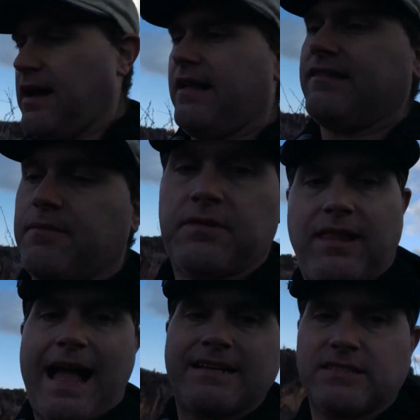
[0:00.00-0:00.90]
skipped the
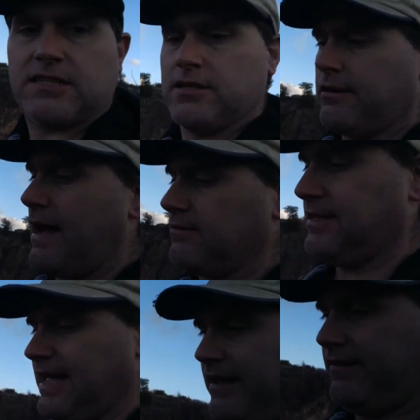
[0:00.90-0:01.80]
last two
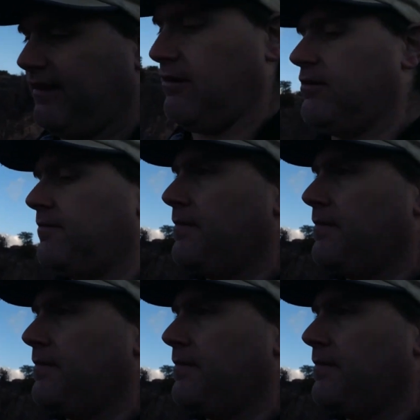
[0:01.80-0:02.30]
outtakes here,